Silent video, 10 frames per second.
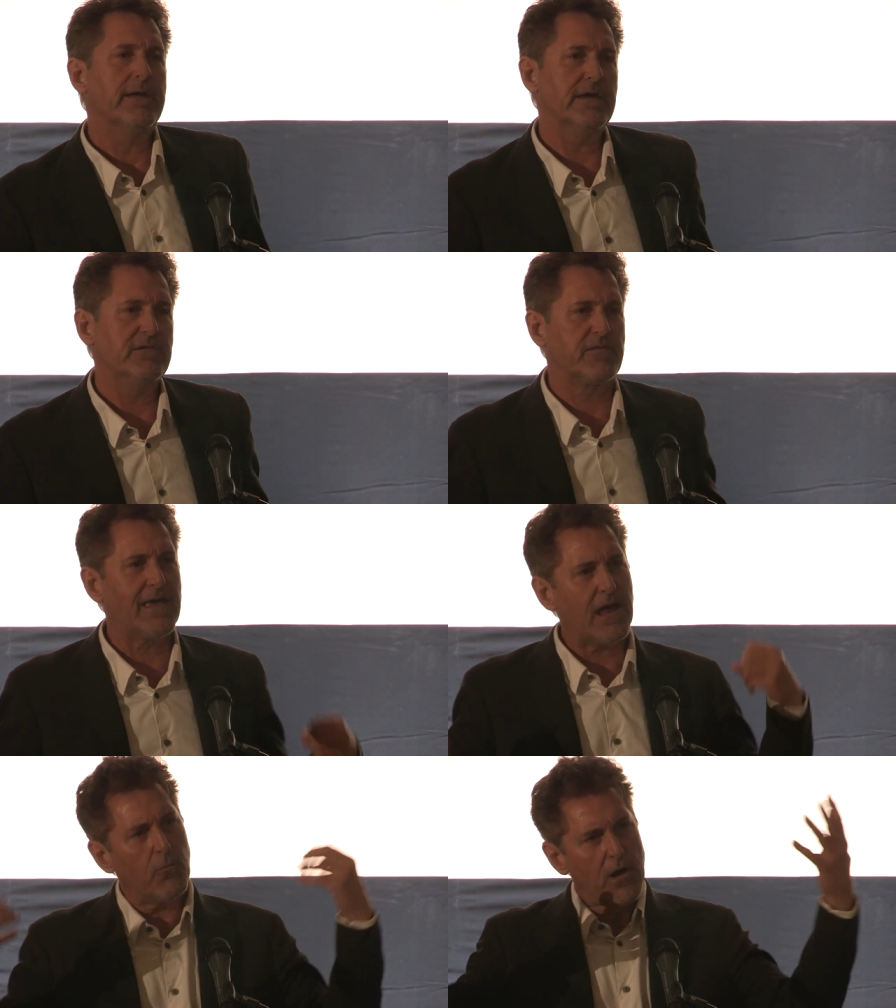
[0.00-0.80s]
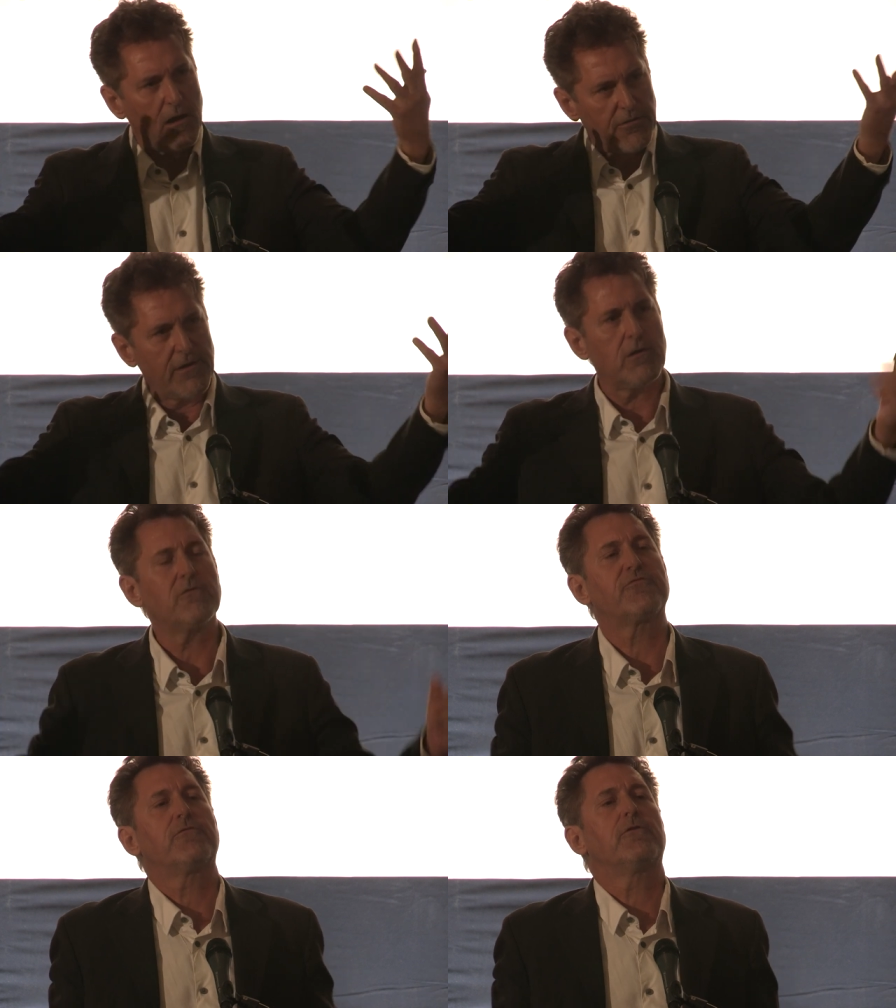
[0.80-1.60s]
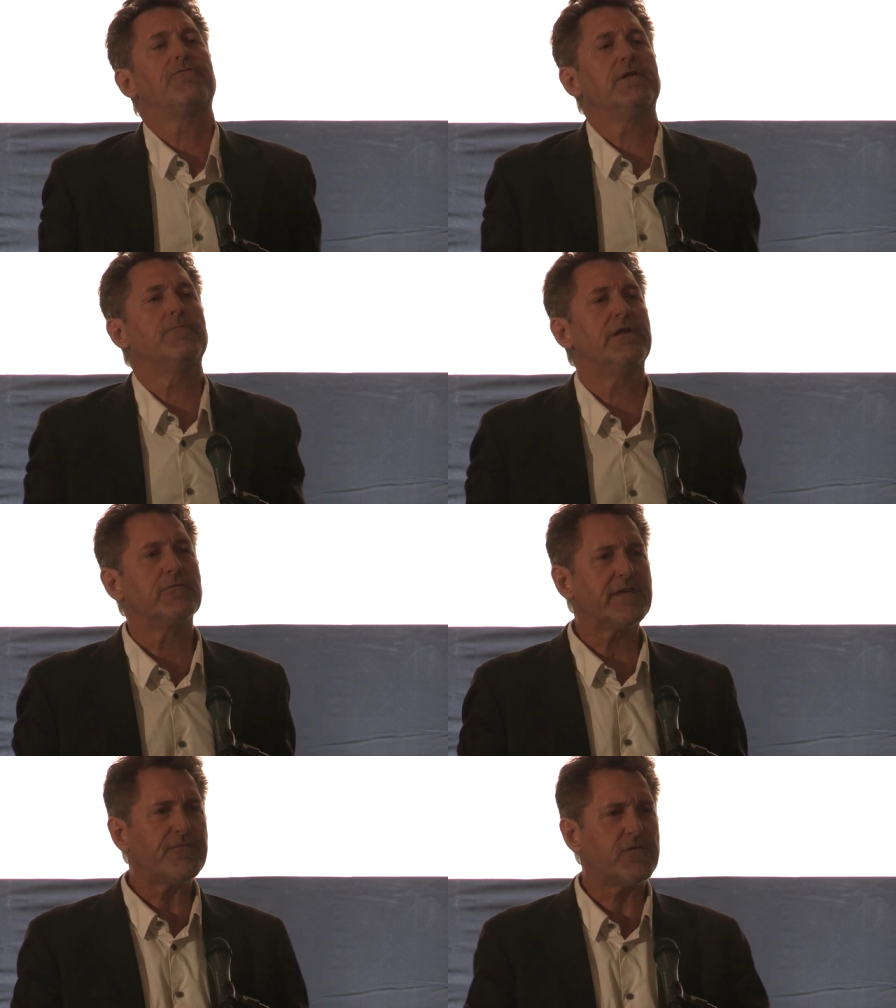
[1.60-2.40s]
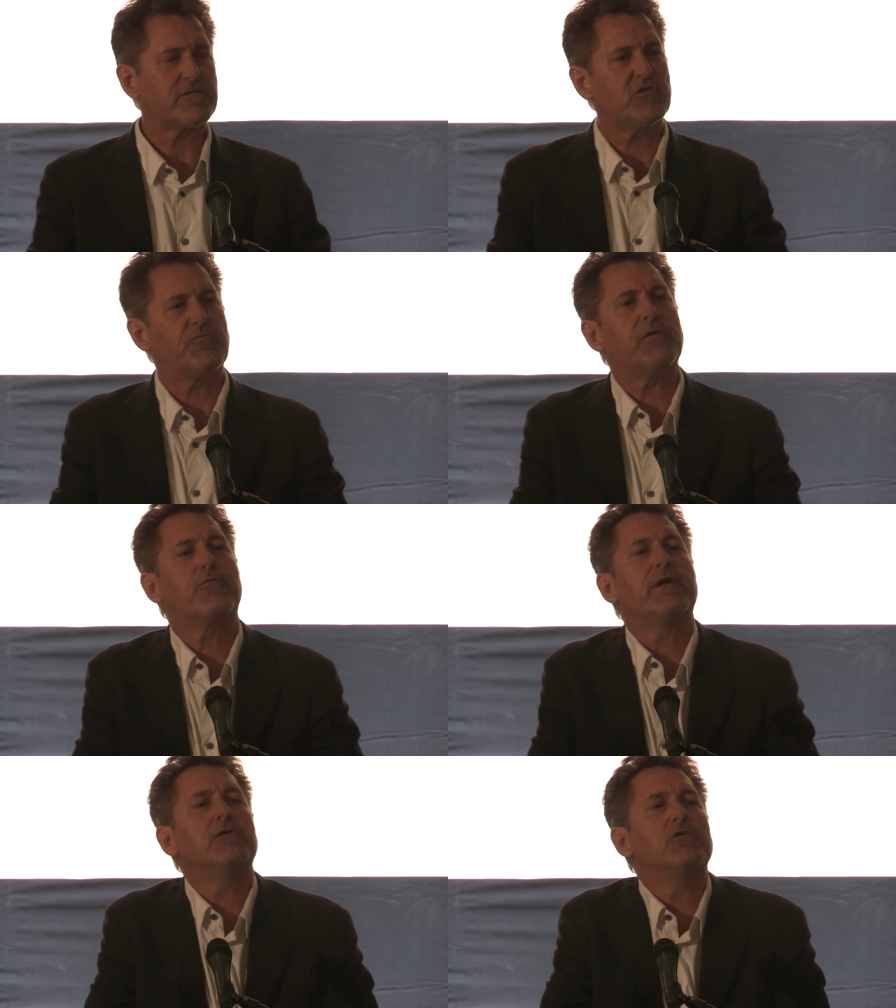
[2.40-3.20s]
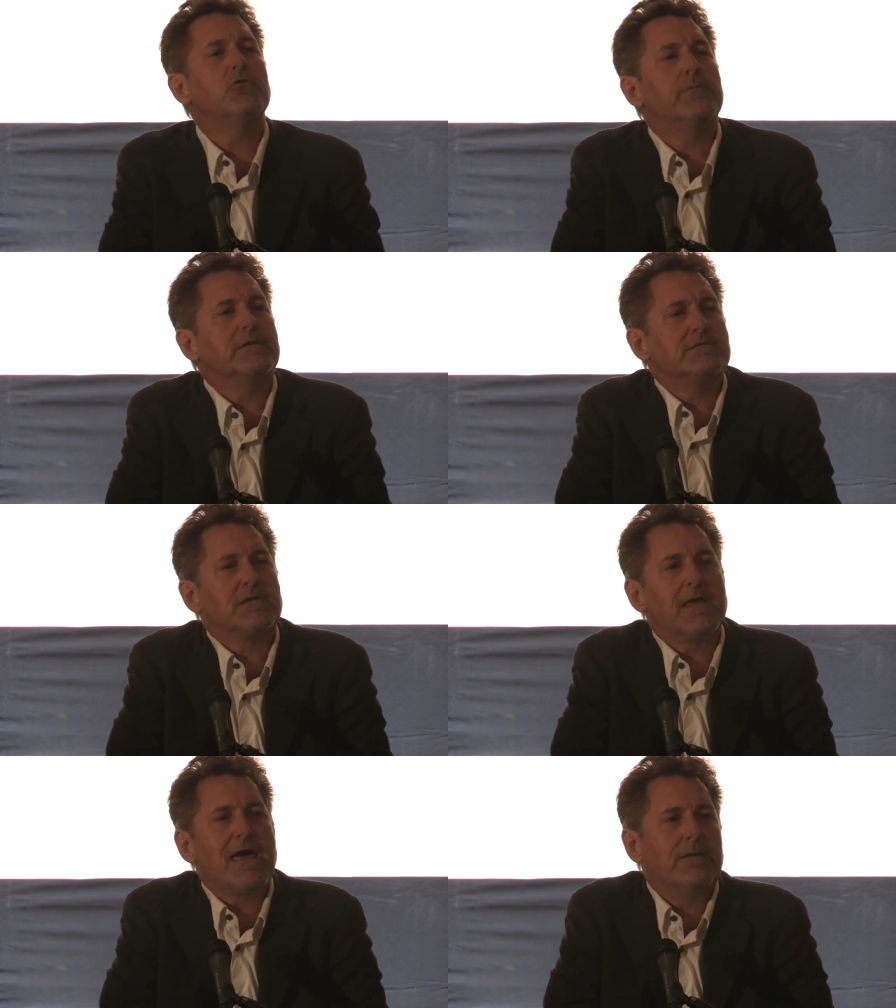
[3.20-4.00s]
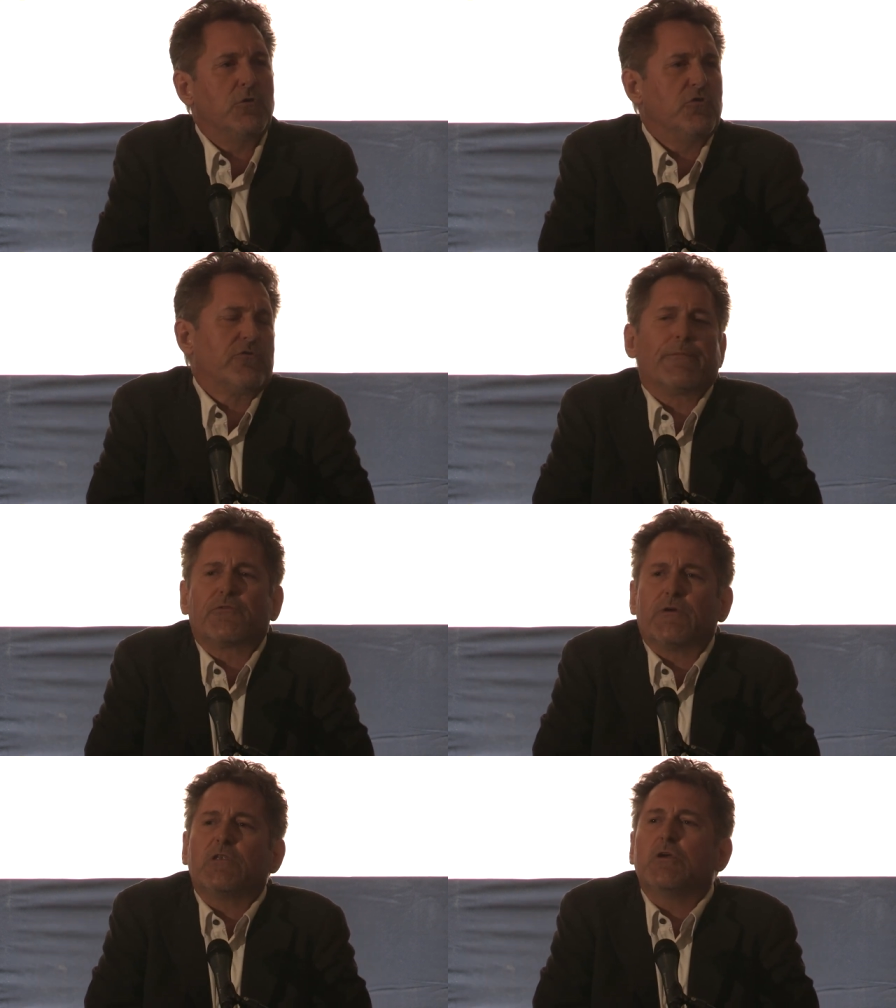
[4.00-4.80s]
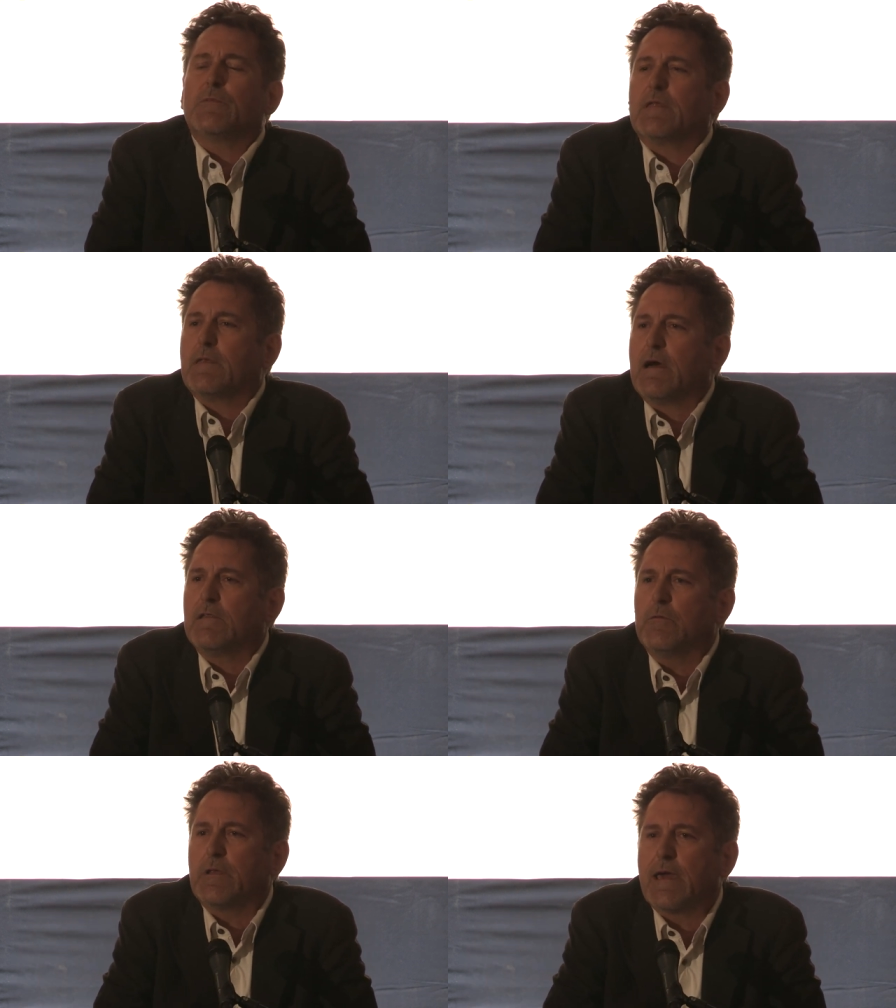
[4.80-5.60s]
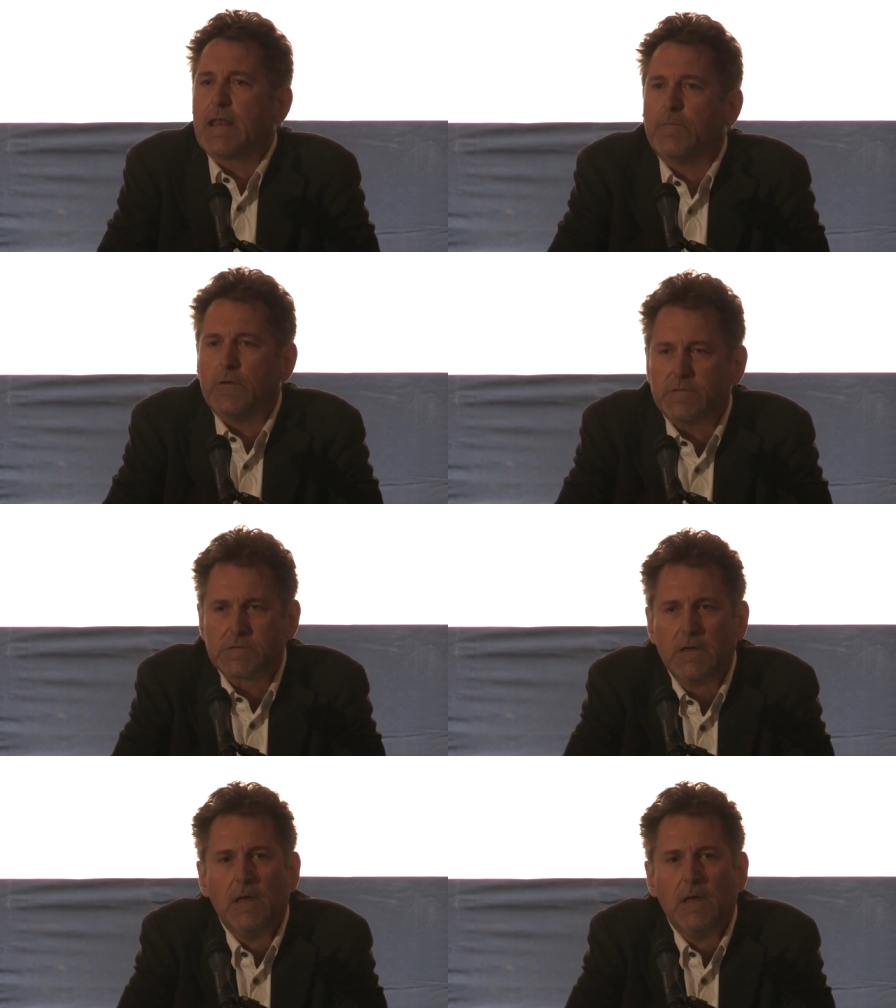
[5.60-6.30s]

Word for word: is that, well, there are, there are fundamental differences between humans and animals, or between human and non-human animals.